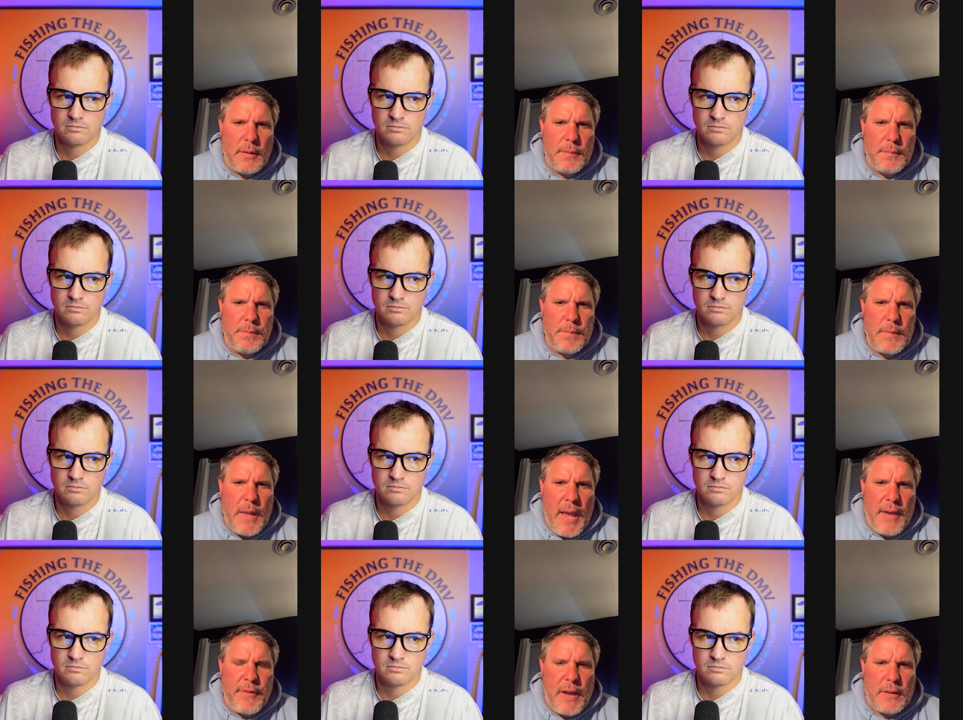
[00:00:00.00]

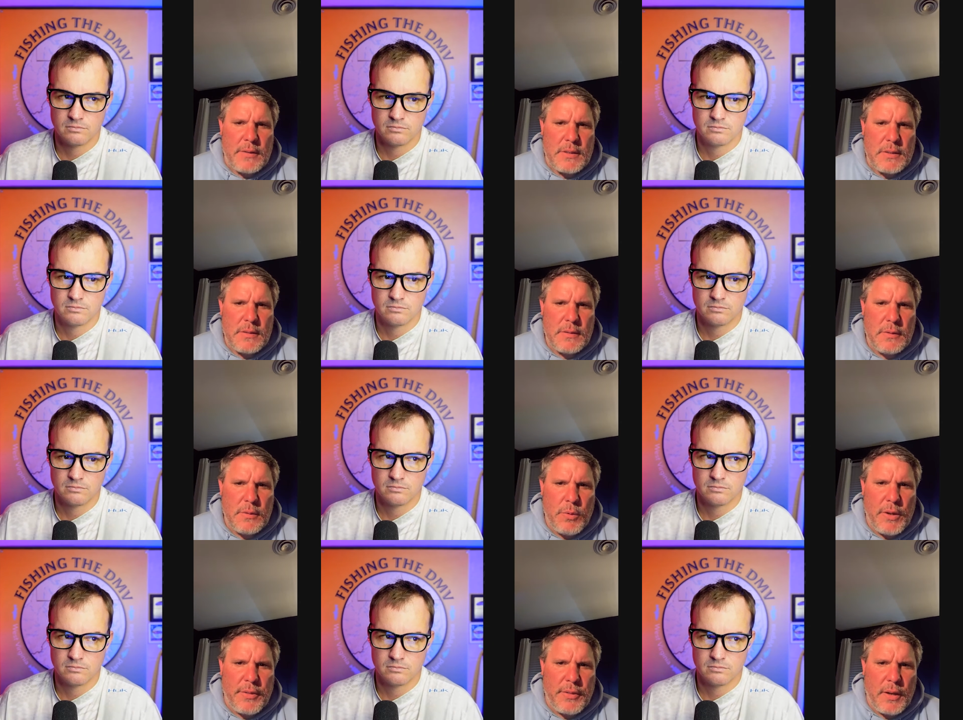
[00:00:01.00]
Speaker 1: 1/2 ounce
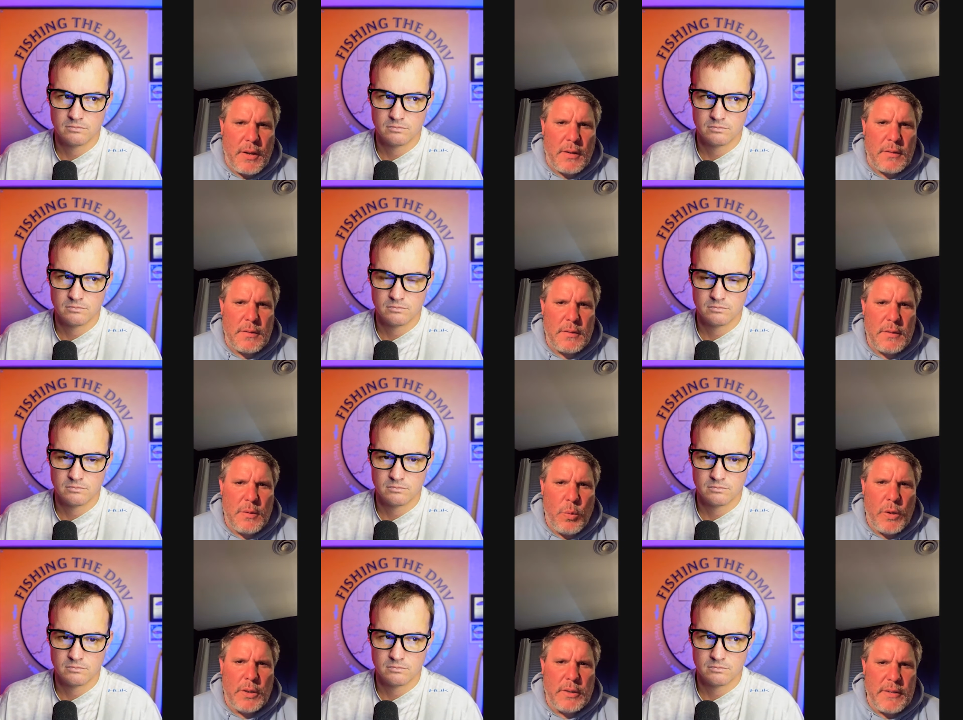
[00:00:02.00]
with
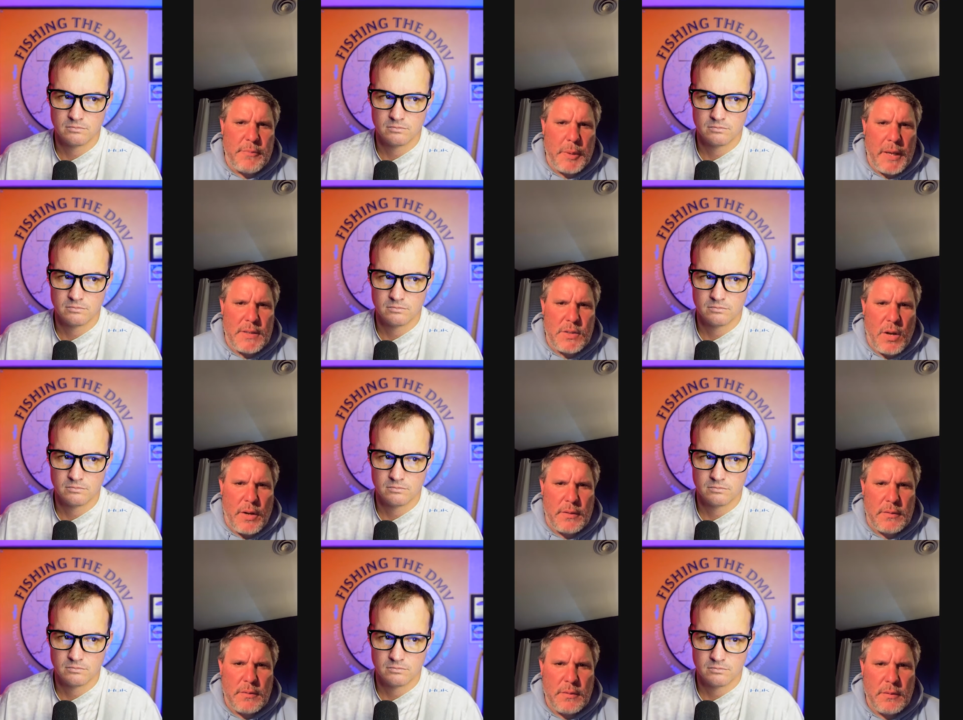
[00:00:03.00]
willow leaf blades
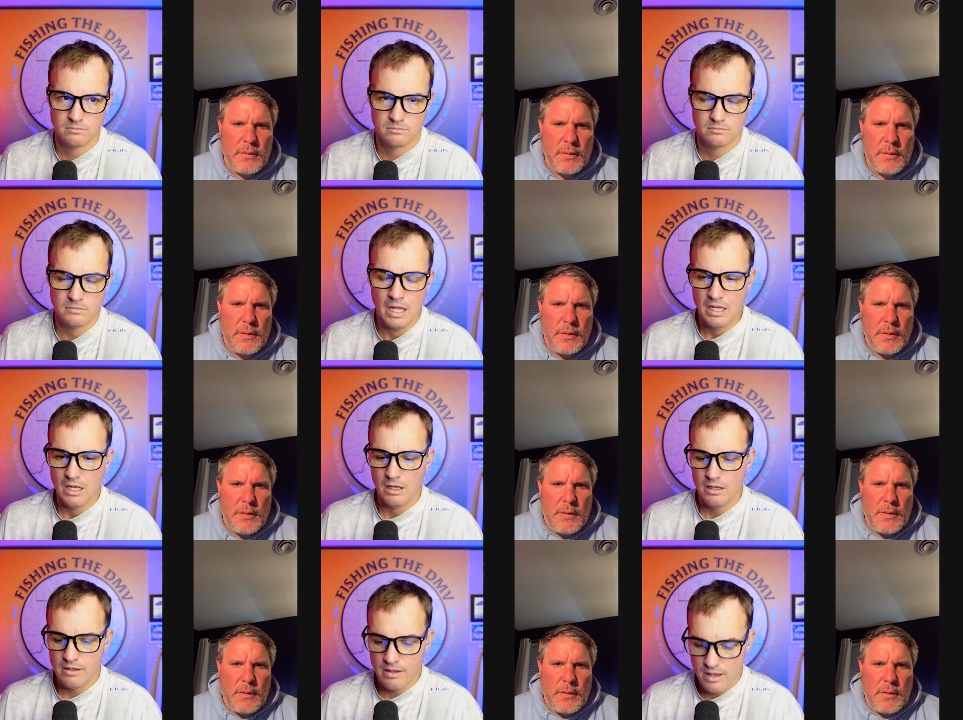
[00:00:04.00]
on it.
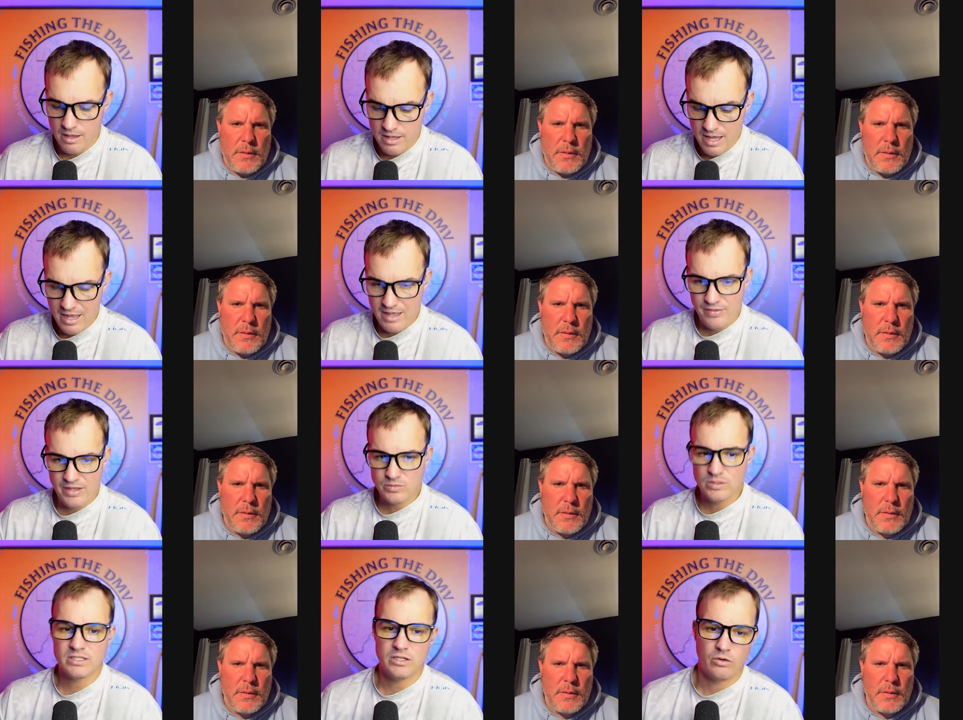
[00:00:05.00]
Speaker 2: Yeah, and that's
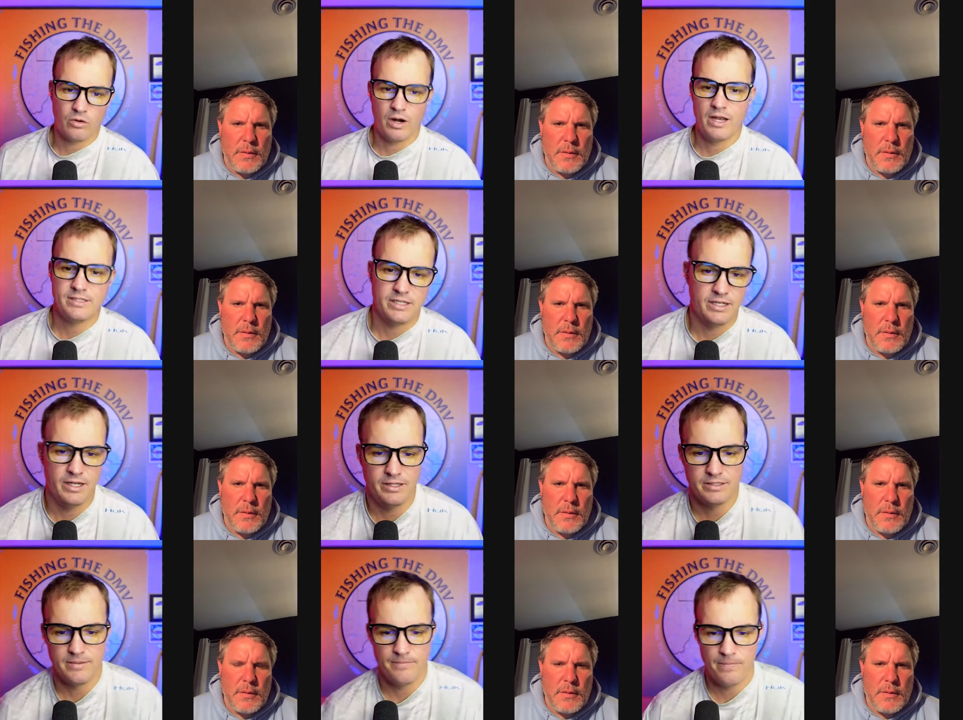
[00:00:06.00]
what's so crazy
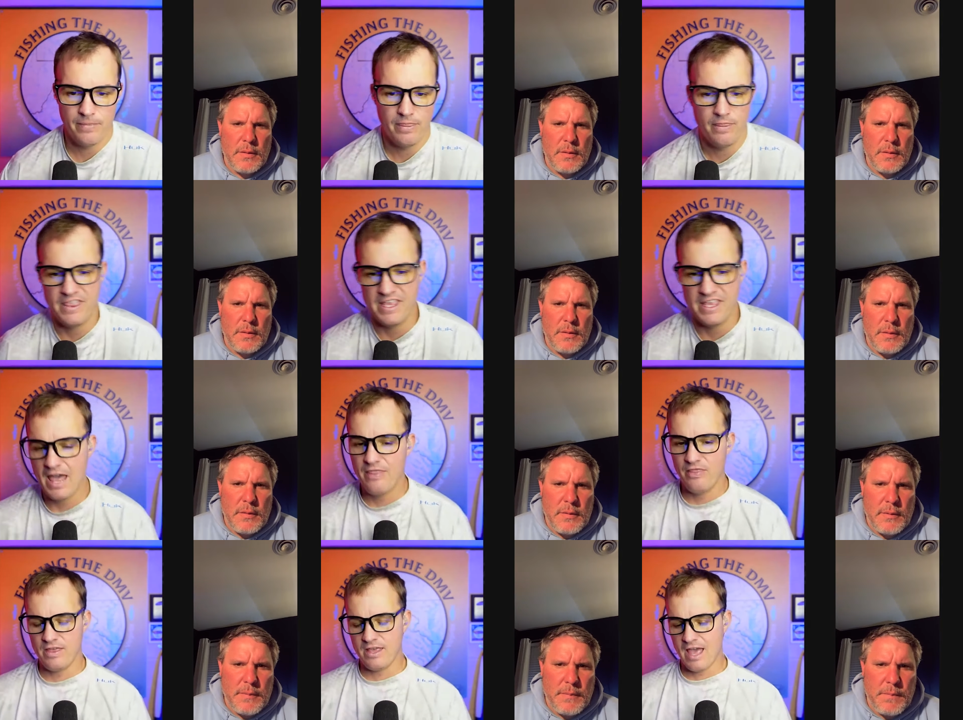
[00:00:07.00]
is the
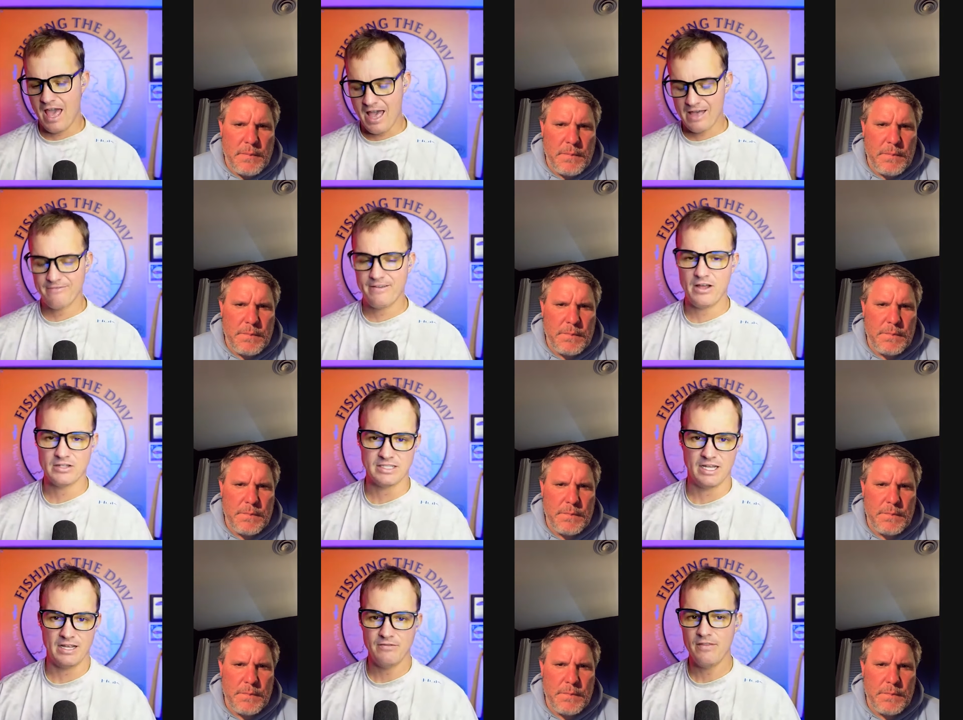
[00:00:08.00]
1/2 ounce
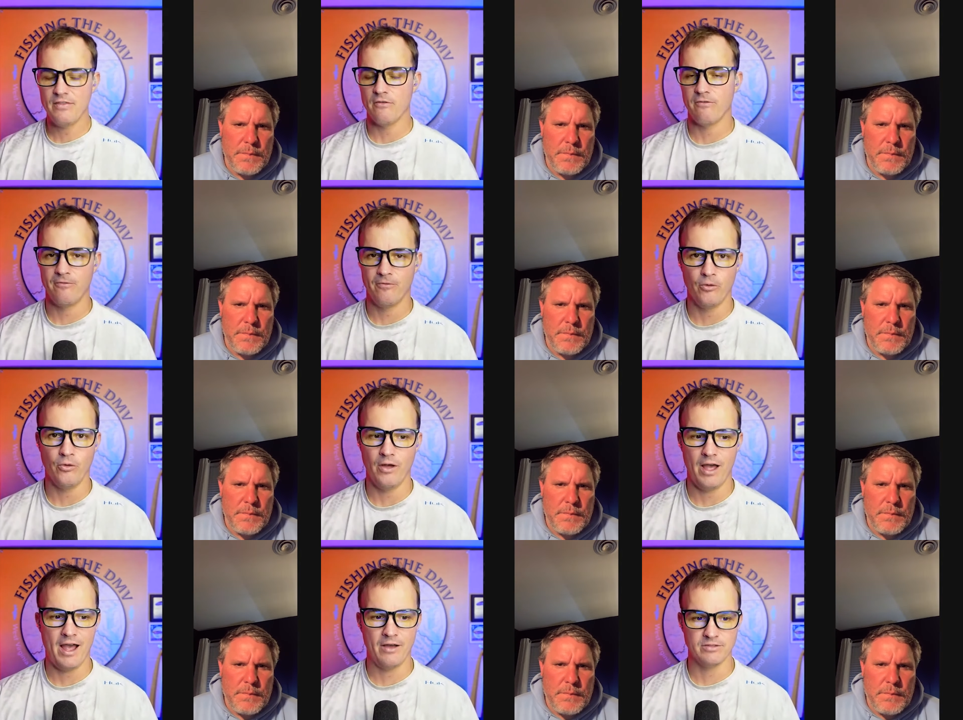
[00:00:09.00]
and even the full
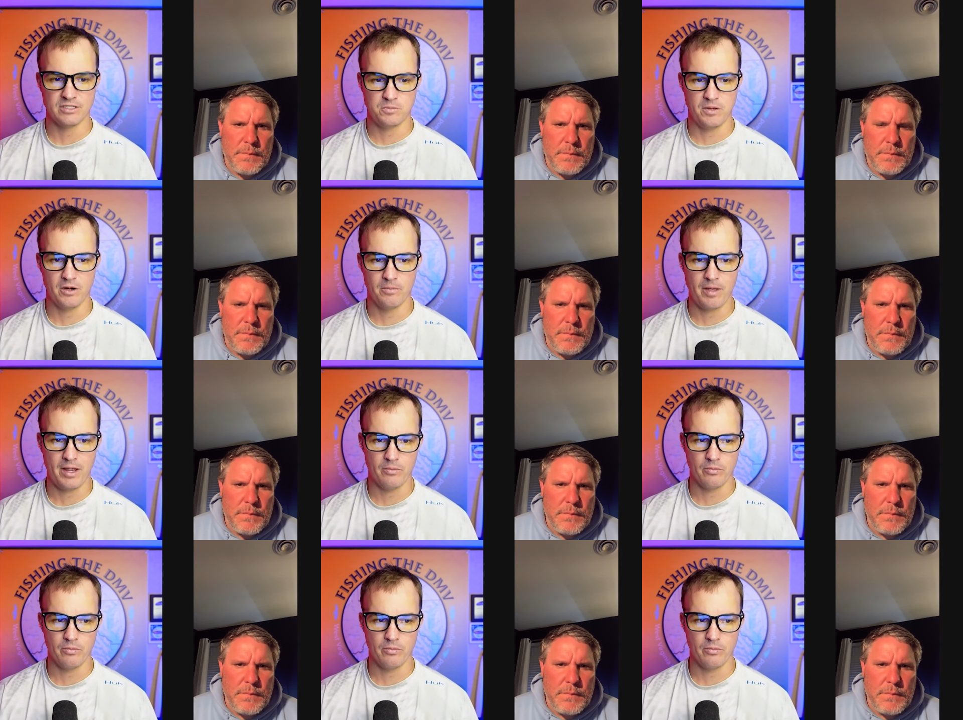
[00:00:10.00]
ounce spinnerbait